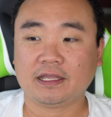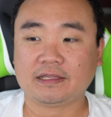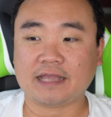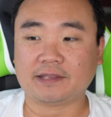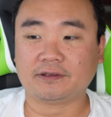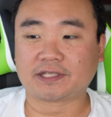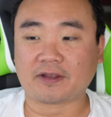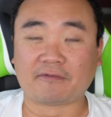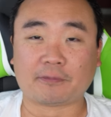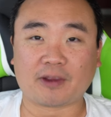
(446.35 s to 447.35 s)
Yet you
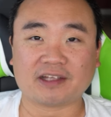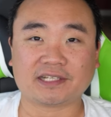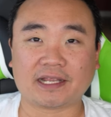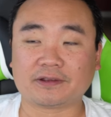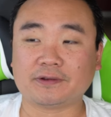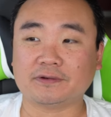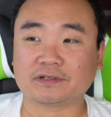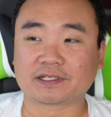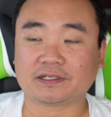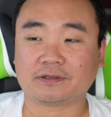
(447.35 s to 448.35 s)
still have a president
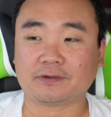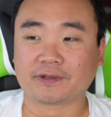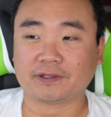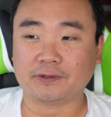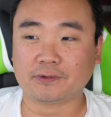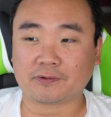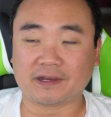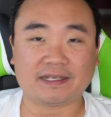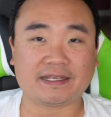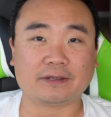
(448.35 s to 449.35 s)
who's doing new
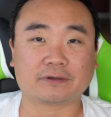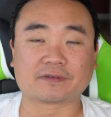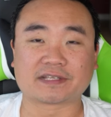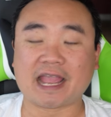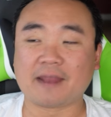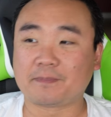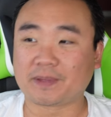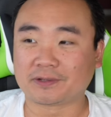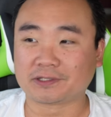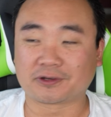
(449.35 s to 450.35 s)
green deals for $10
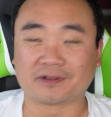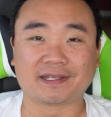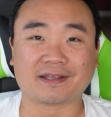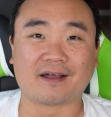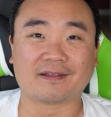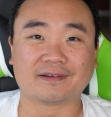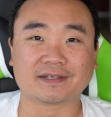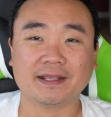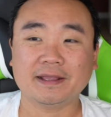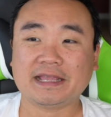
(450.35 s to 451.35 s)
billion,
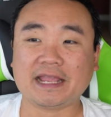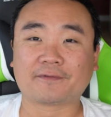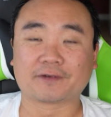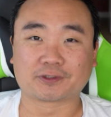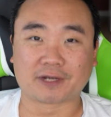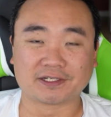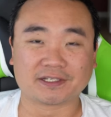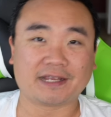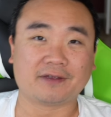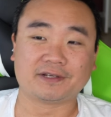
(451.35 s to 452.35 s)
trillion, infrastructure
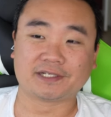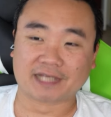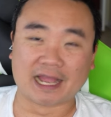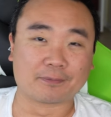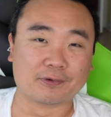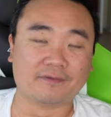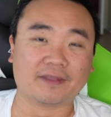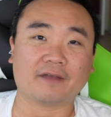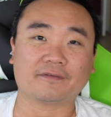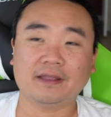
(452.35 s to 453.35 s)
deal he just got
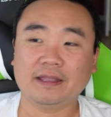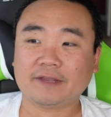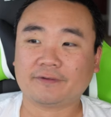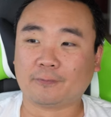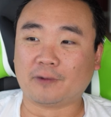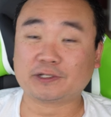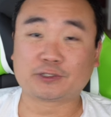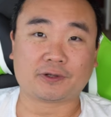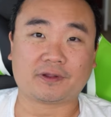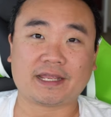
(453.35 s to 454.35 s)
approved of for one
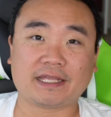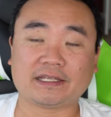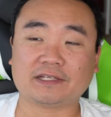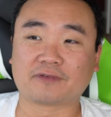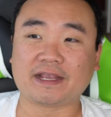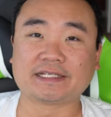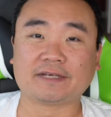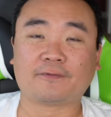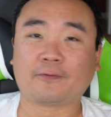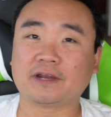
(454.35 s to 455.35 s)
trillion. He's
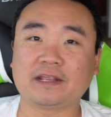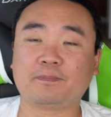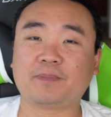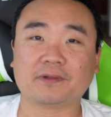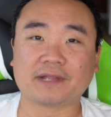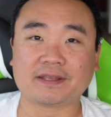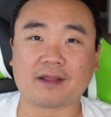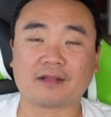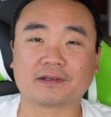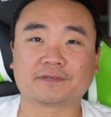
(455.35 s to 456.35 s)
raising forty billion
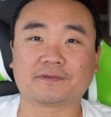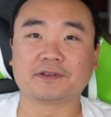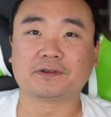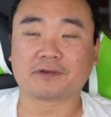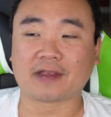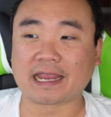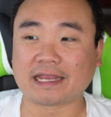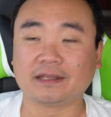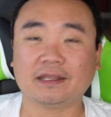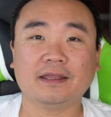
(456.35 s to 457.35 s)
dollars for
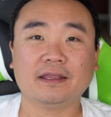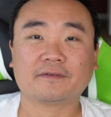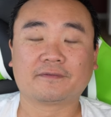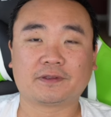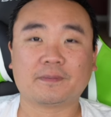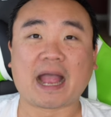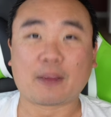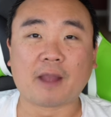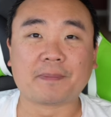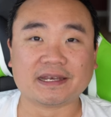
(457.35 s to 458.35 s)
Ukraine to buy
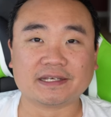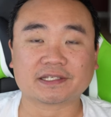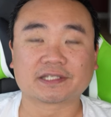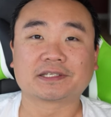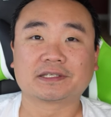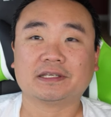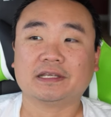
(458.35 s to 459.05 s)
weapons.